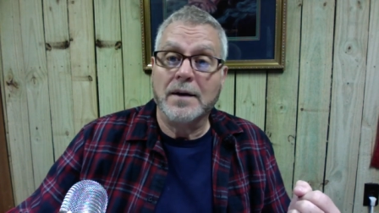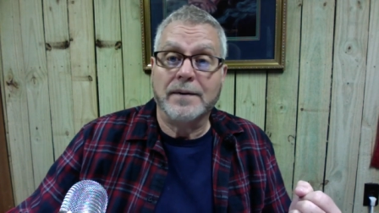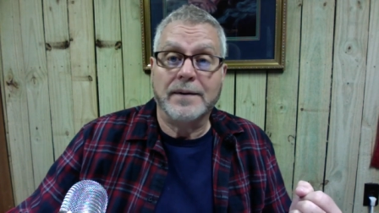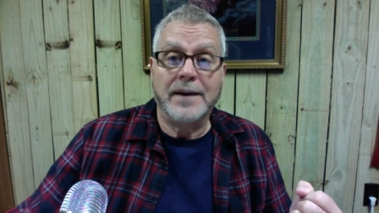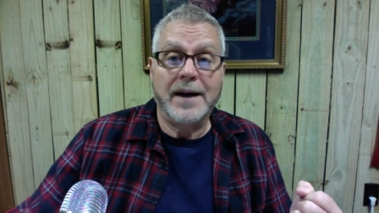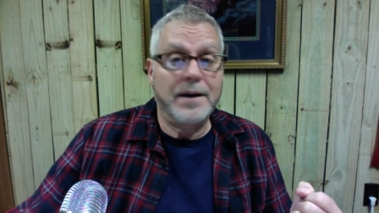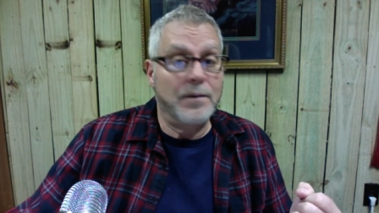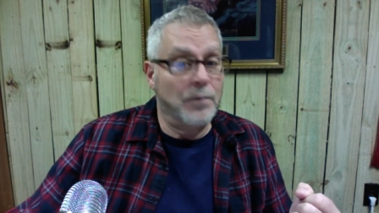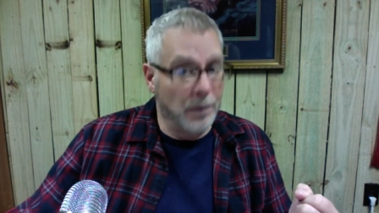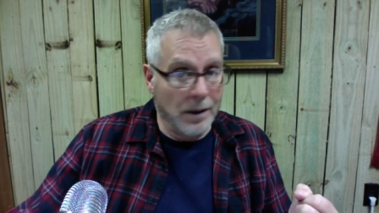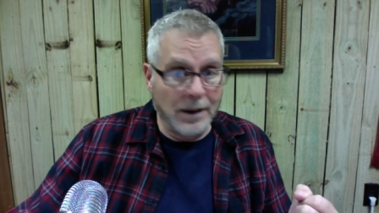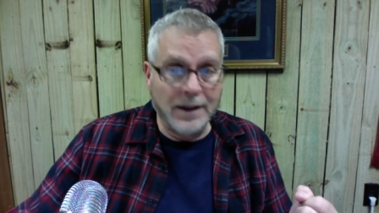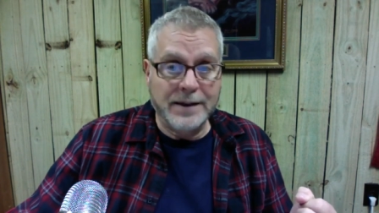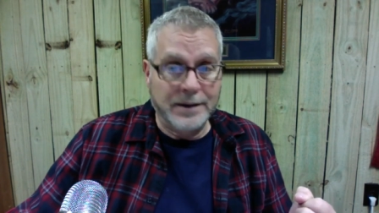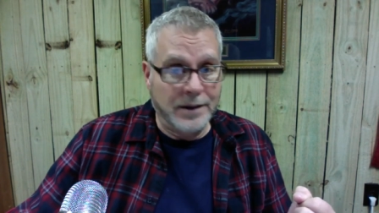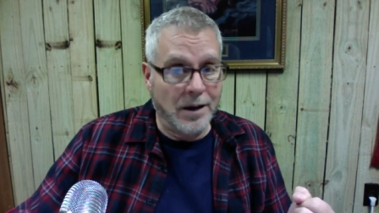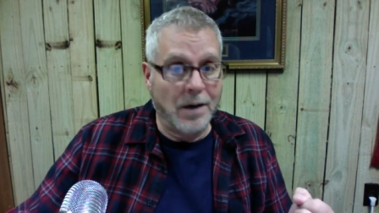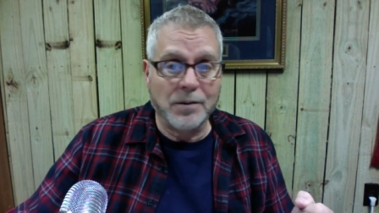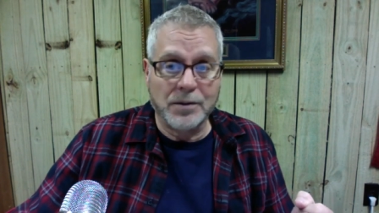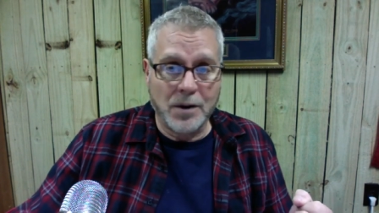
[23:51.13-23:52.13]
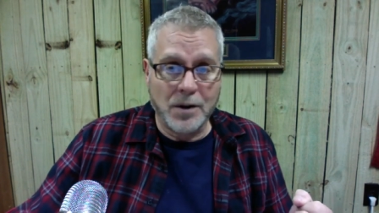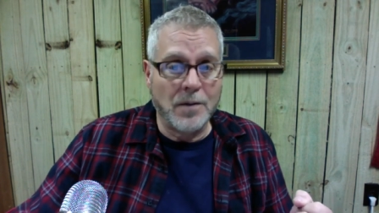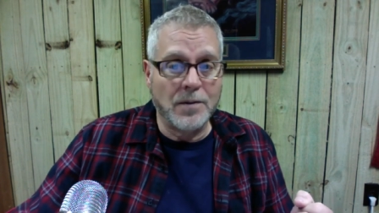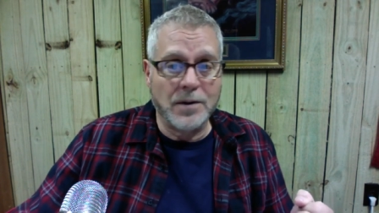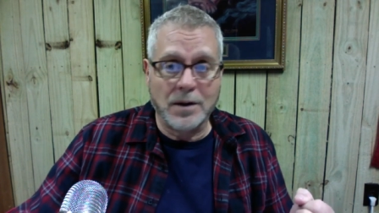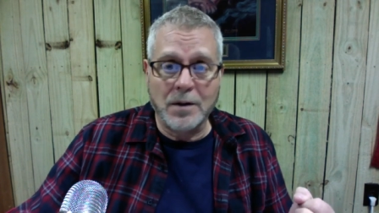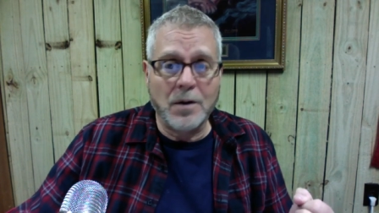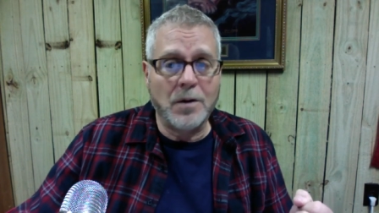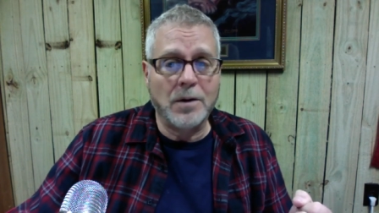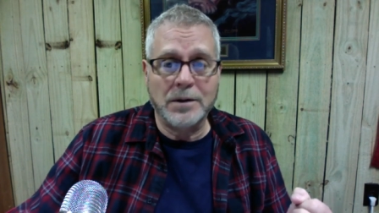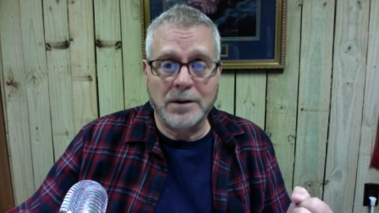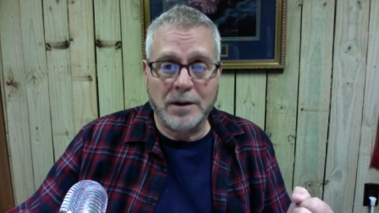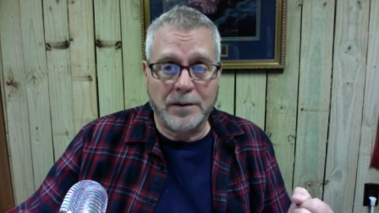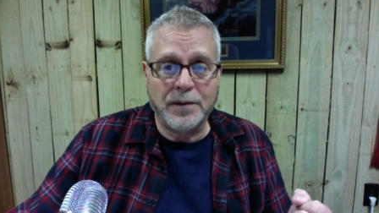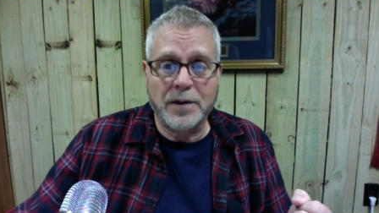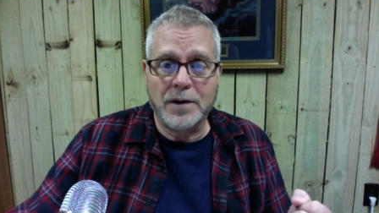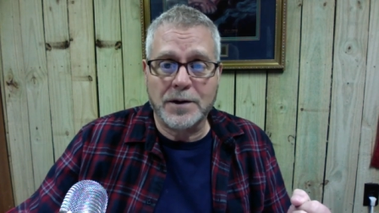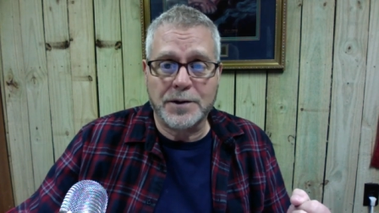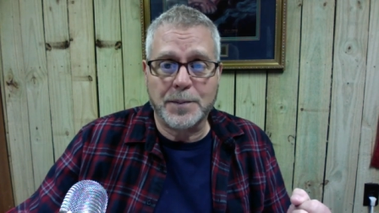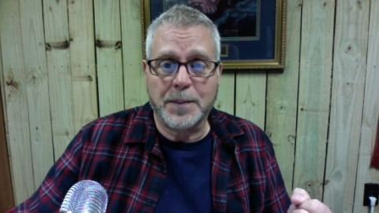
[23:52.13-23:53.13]
they really don't know the Lord in the
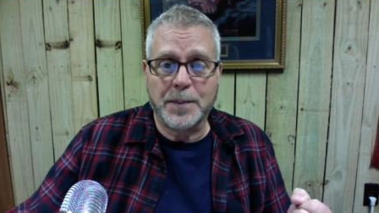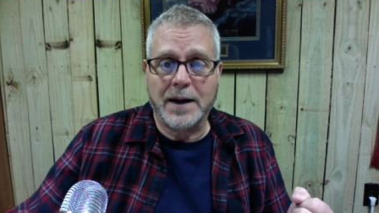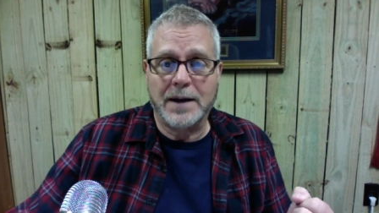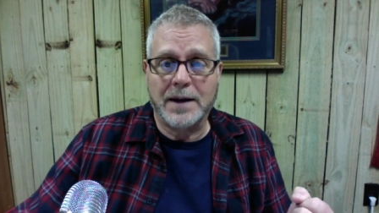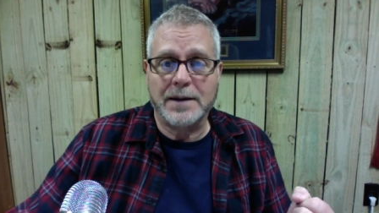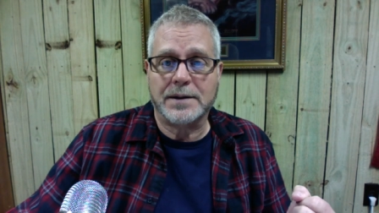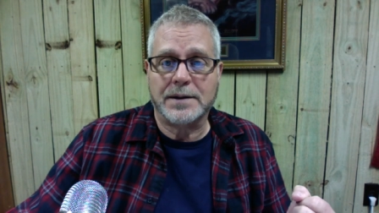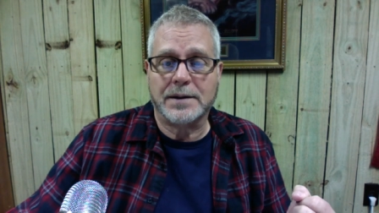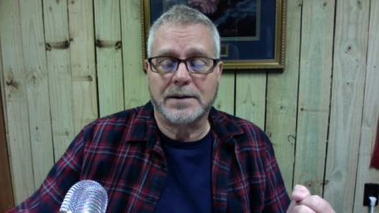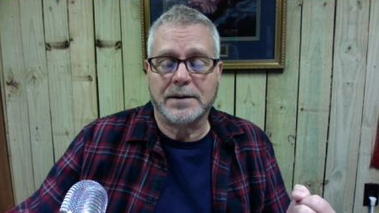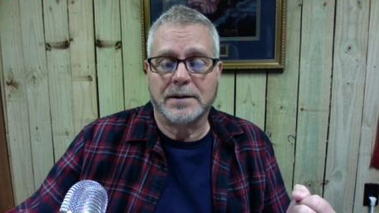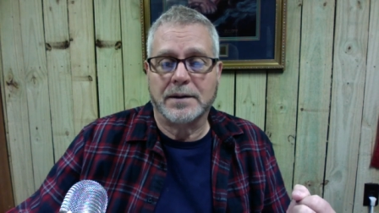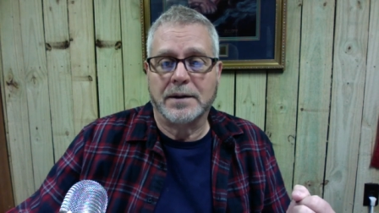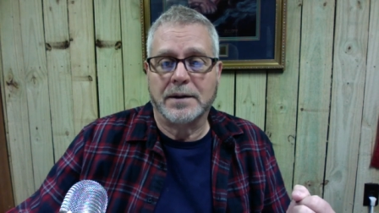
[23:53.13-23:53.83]
first place.